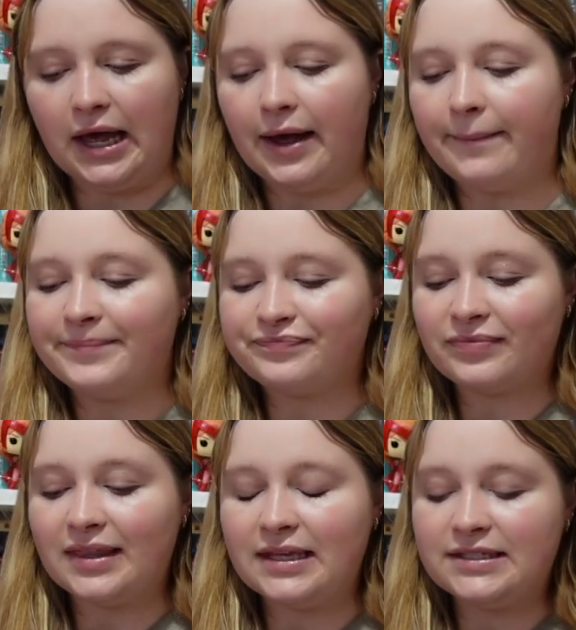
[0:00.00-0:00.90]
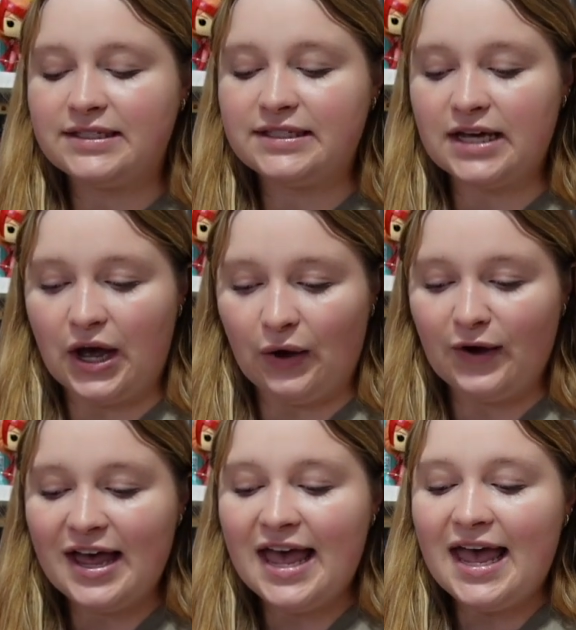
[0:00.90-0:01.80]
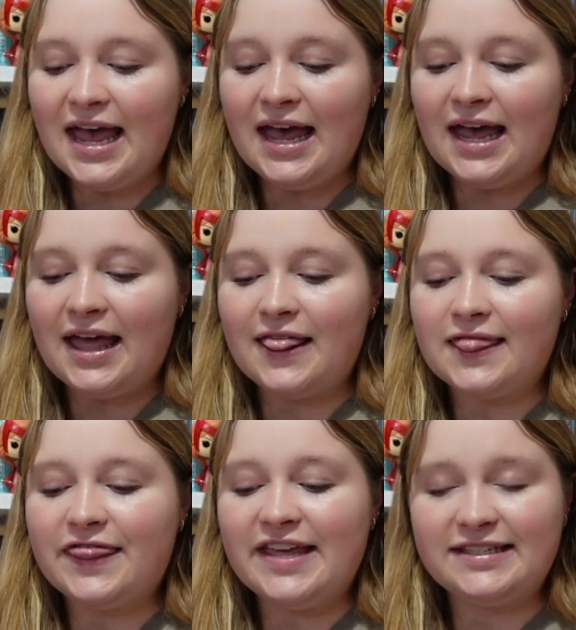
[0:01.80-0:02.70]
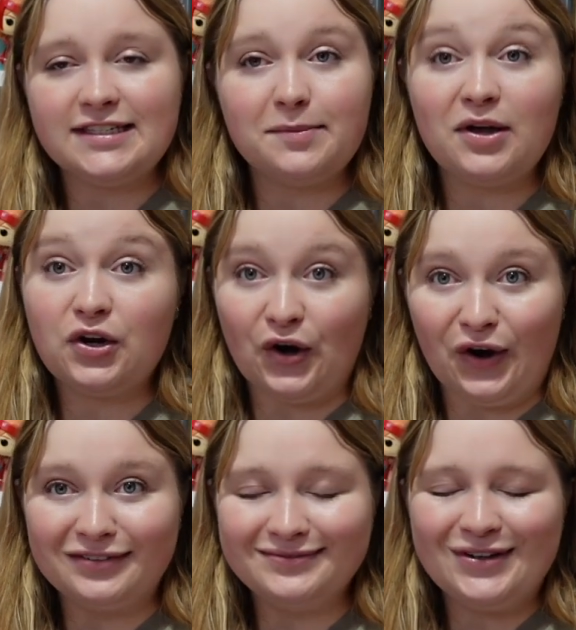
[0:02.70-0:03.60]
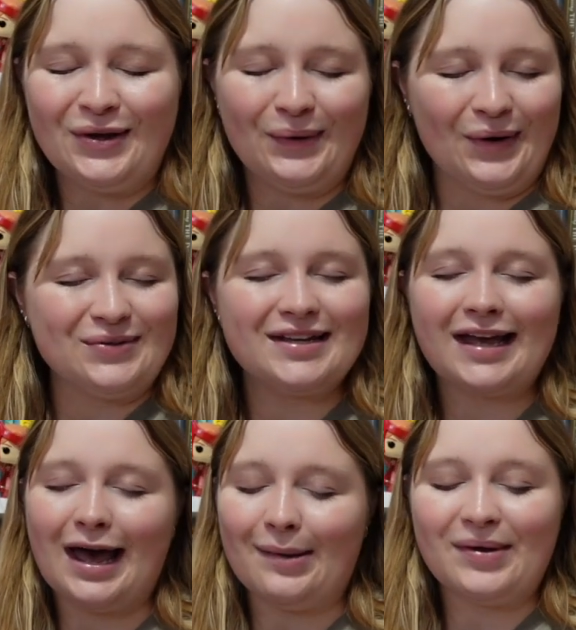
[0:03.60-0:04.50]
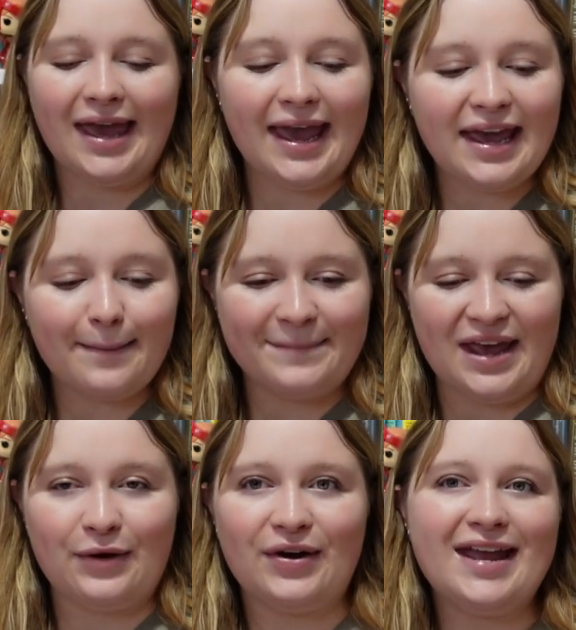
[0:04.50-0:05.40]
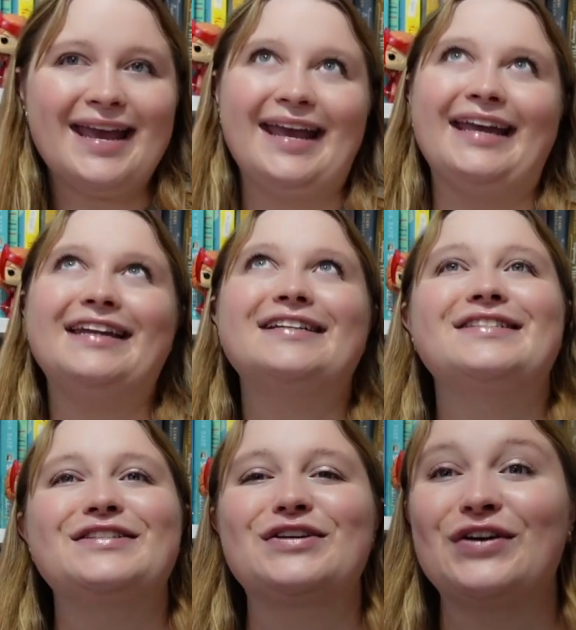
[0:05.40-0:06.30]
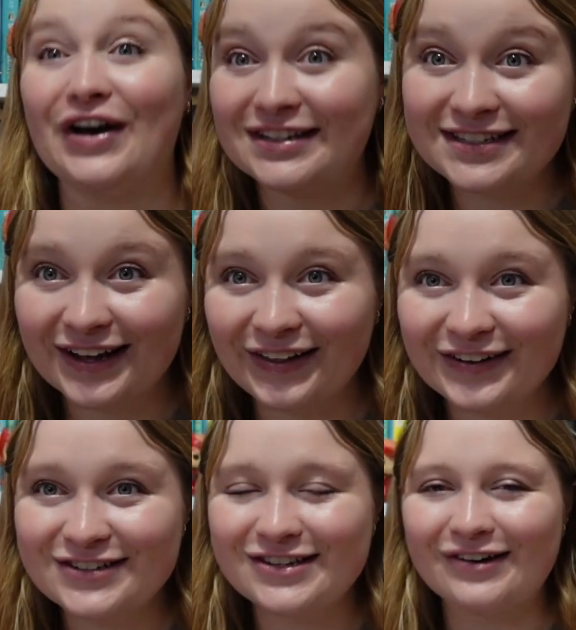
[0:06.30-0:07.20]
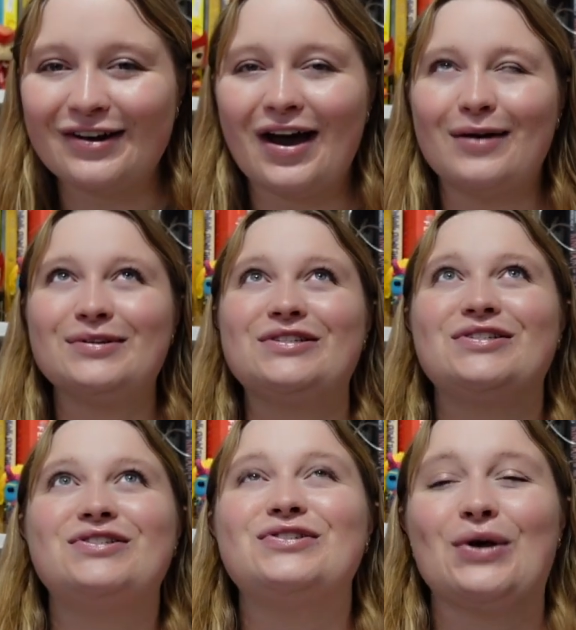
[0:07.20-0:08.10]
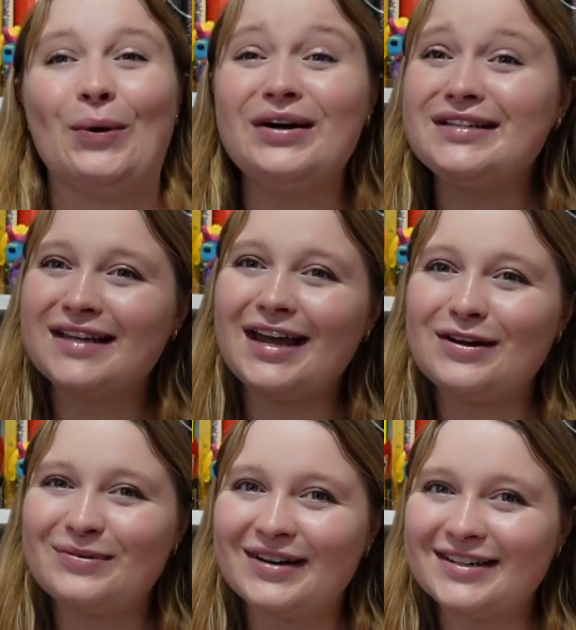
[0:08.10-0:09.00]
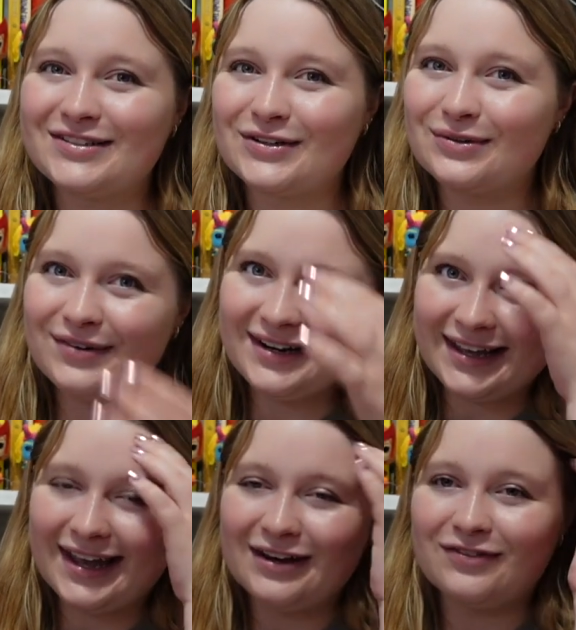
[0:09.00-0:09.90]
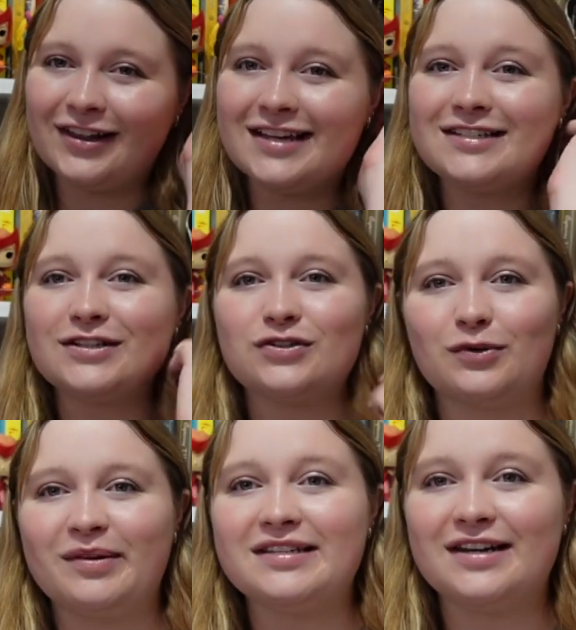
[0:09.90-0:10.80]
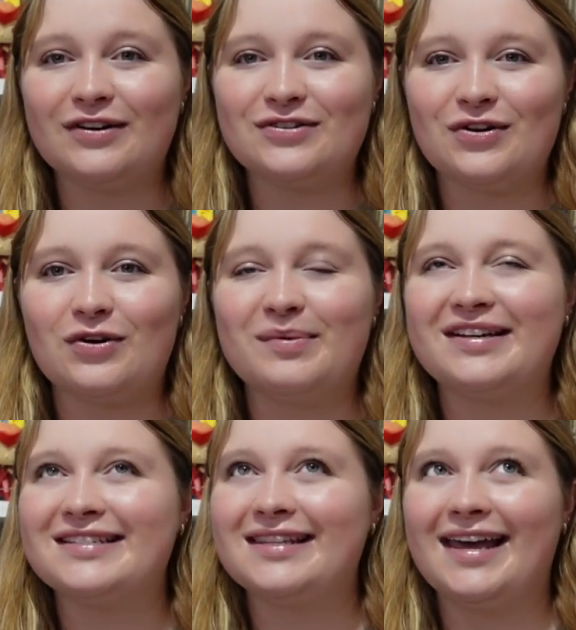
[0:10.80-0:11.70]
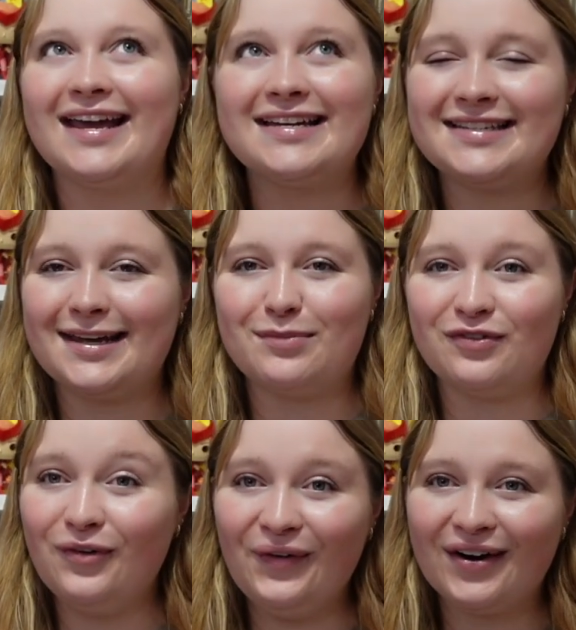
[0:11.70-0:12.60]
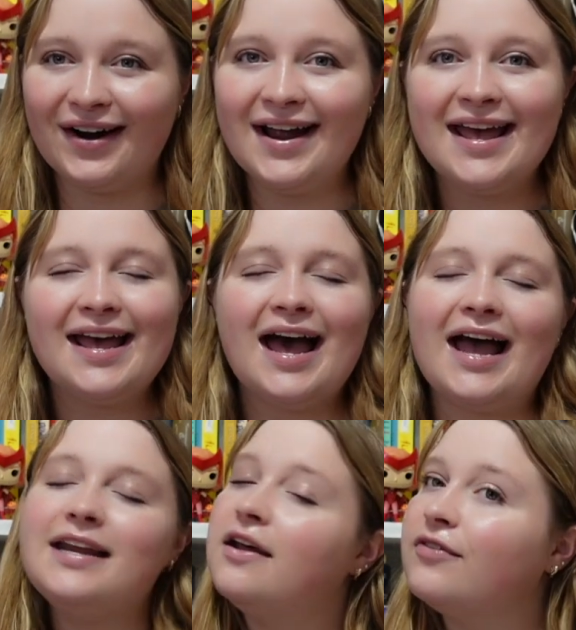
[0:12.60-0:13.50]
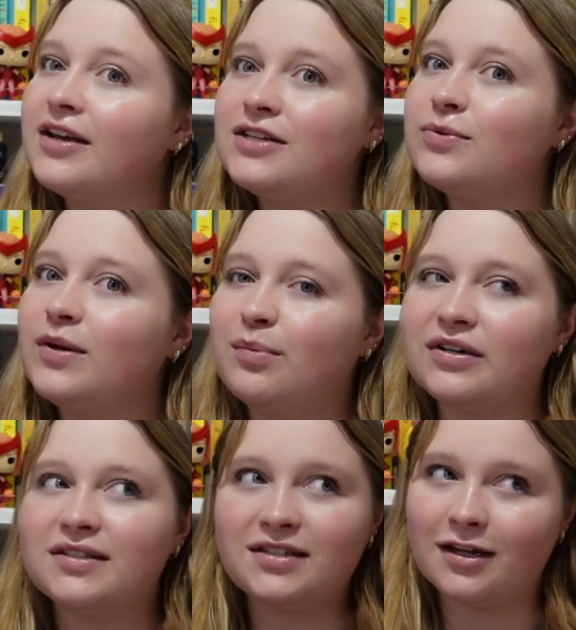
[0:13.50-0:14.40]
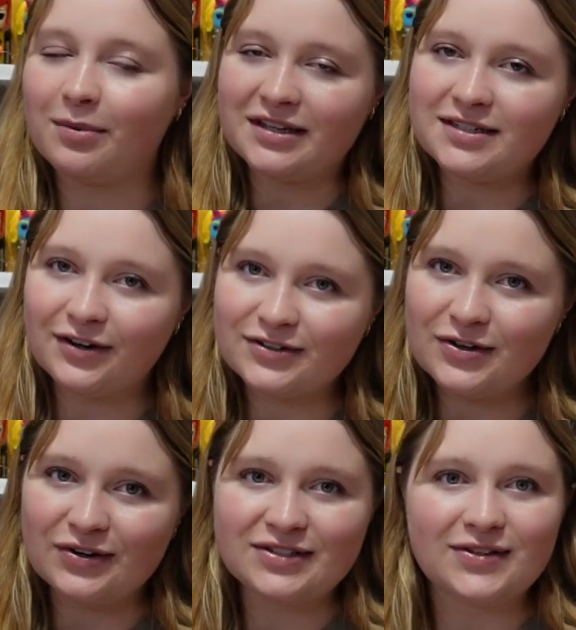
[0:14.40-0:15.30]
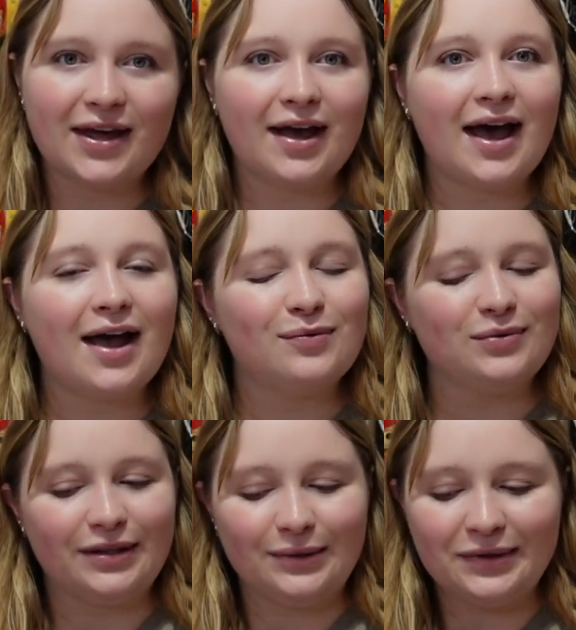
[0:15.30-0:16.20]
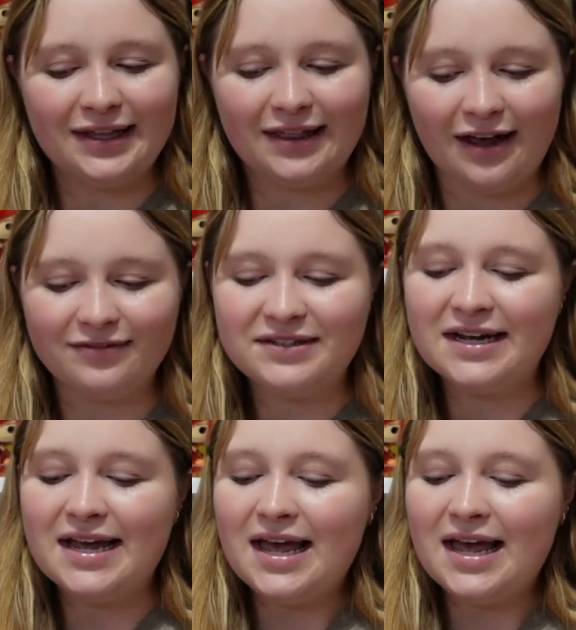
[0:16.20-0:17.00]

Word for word: Um, so this is about a girl who owns a cupcake bakery in Scottsdale, Arizona. I was so excited when I started reading it and realized it took place in Arizona because like I said before, I never get to read books that take place in Arizona. So that I really, really loved.